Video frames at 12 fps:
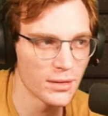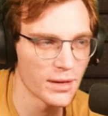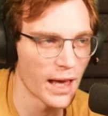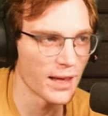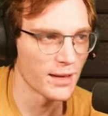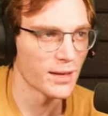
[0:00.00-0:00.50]

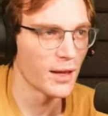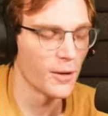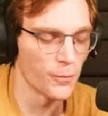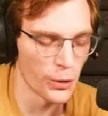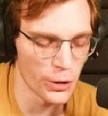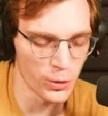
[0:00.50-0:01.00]
Yeah, I
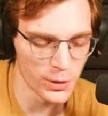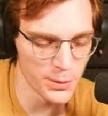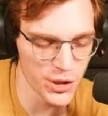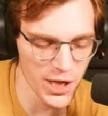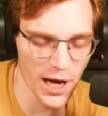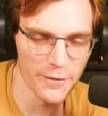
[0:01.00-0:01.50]
thought you called
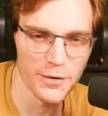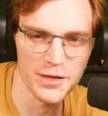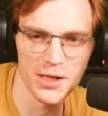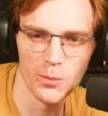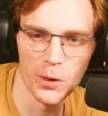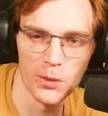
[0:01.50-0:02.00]
him Jeff. I
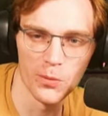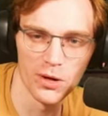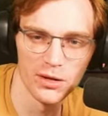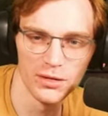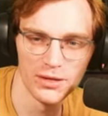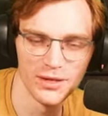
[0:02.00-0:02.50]
was like, wait,
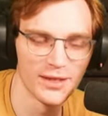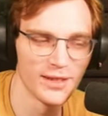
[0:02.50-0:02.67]
what?